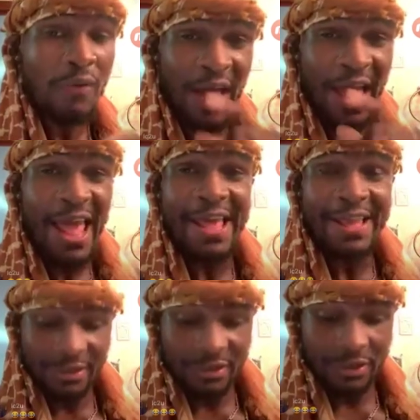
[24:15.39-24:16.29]
Whoever
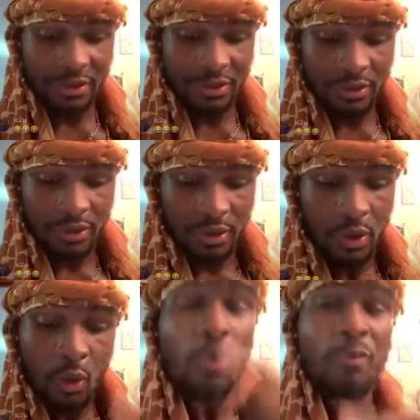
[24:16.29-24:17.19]
has
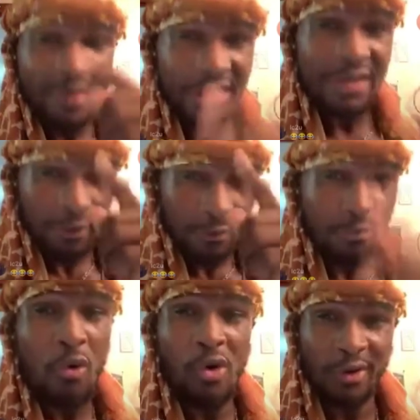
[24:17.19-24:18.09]
will be
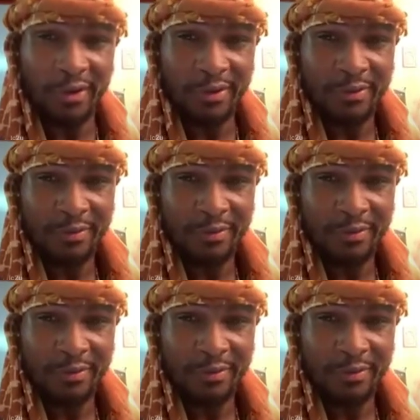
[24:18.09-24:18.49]
given more.